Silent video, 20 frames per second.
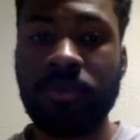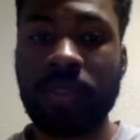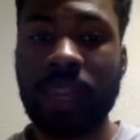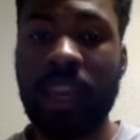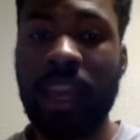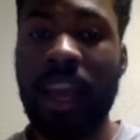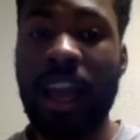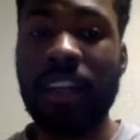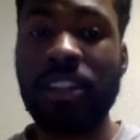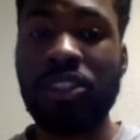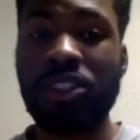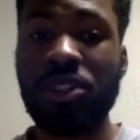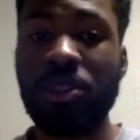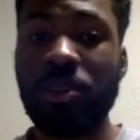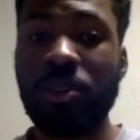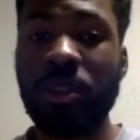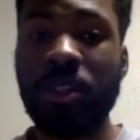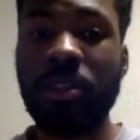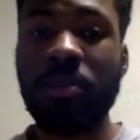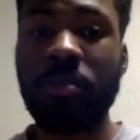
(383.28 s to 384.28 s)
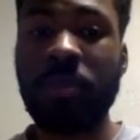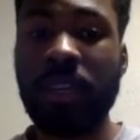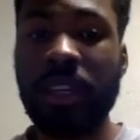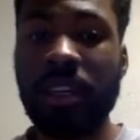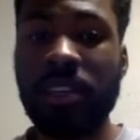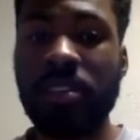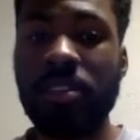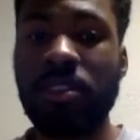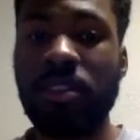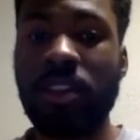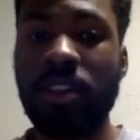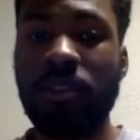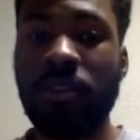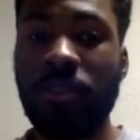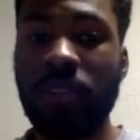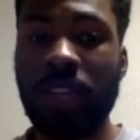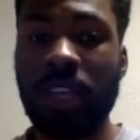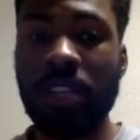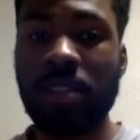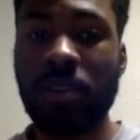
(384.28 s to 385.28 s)
had 2 little b's, so therefore
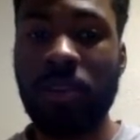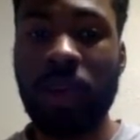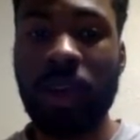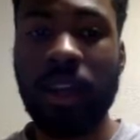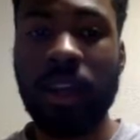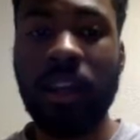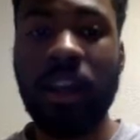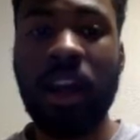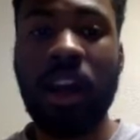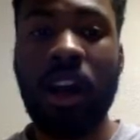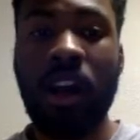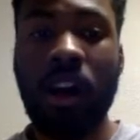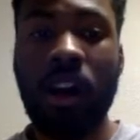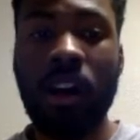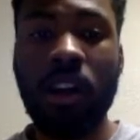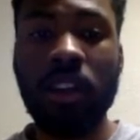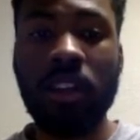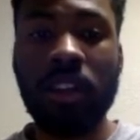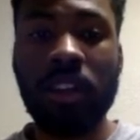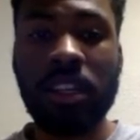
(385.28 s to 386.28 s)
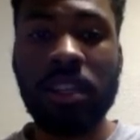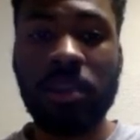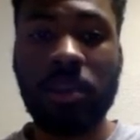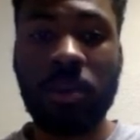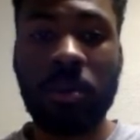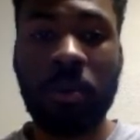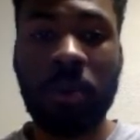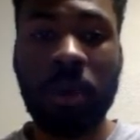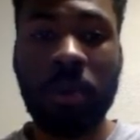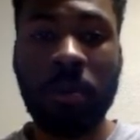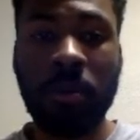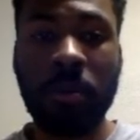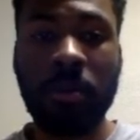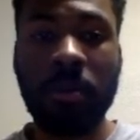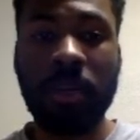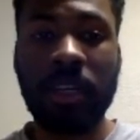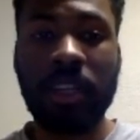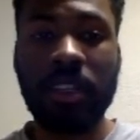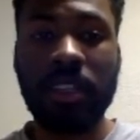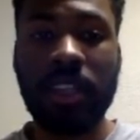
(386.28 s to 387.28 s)
that's white. All these were purple
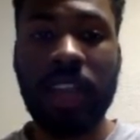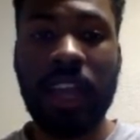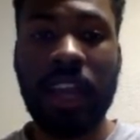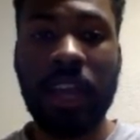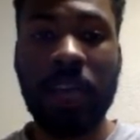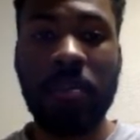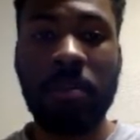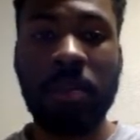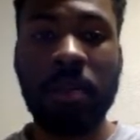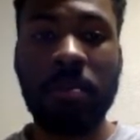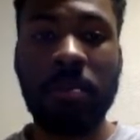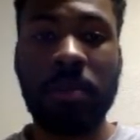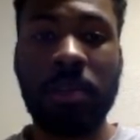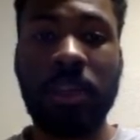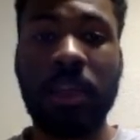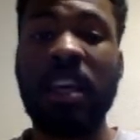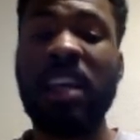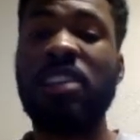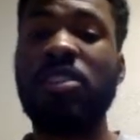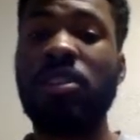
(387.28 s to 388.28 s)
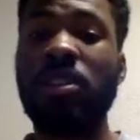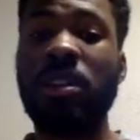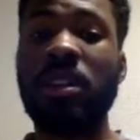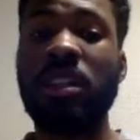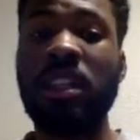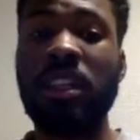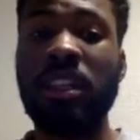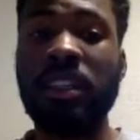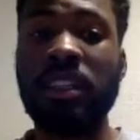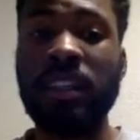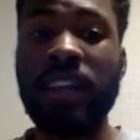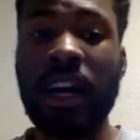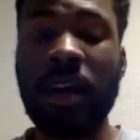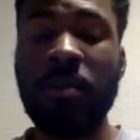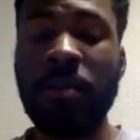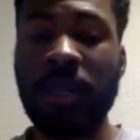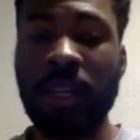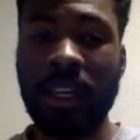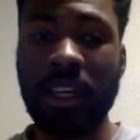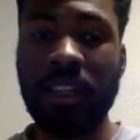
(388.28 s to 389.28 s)
because they had a big B, so the
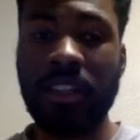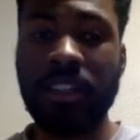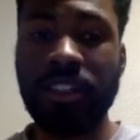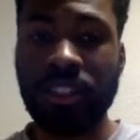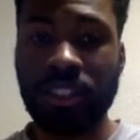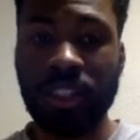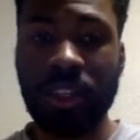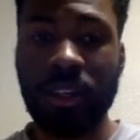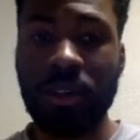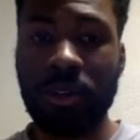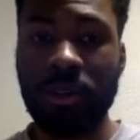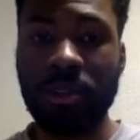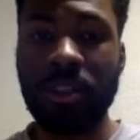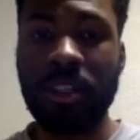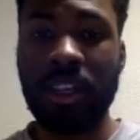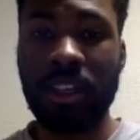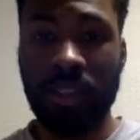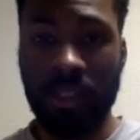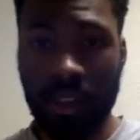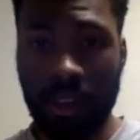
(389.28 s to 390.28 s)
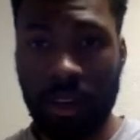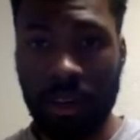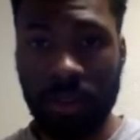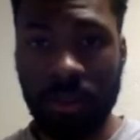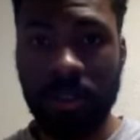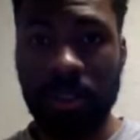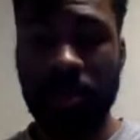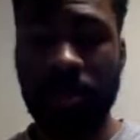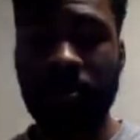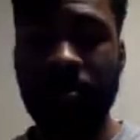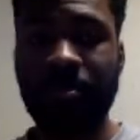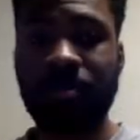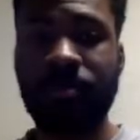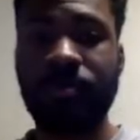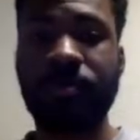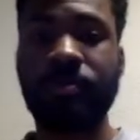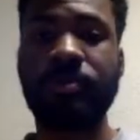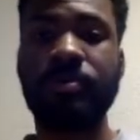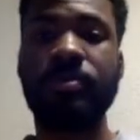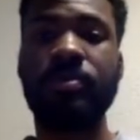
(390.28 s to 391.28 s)
dominant shows in those.
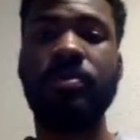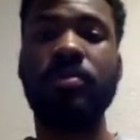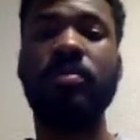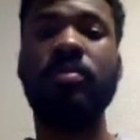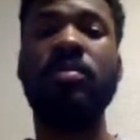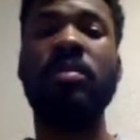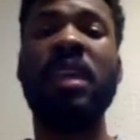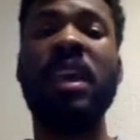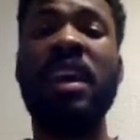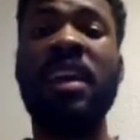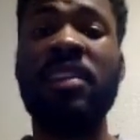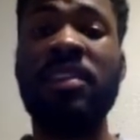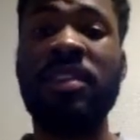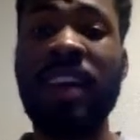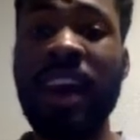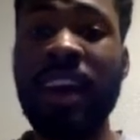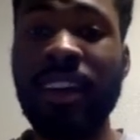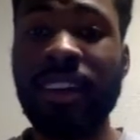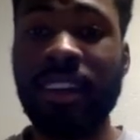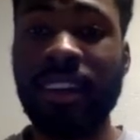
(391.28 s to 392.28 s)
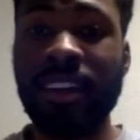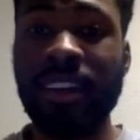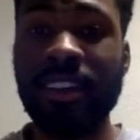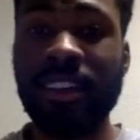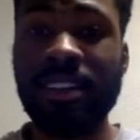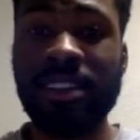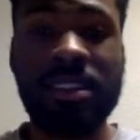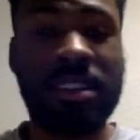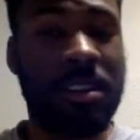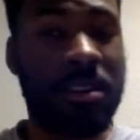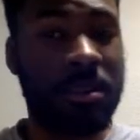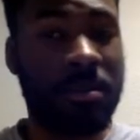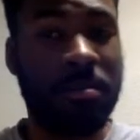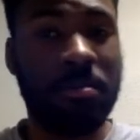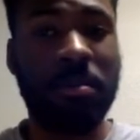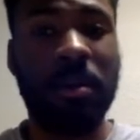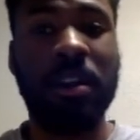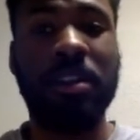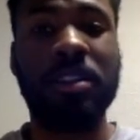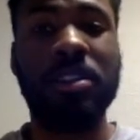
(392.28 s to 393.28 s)
And that is
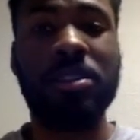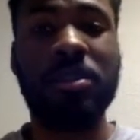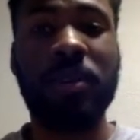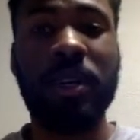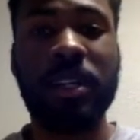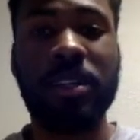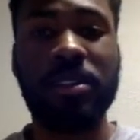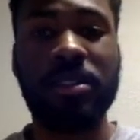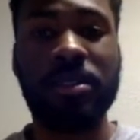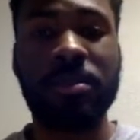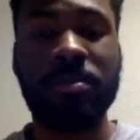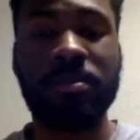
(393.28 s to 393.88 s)
Punnett squares.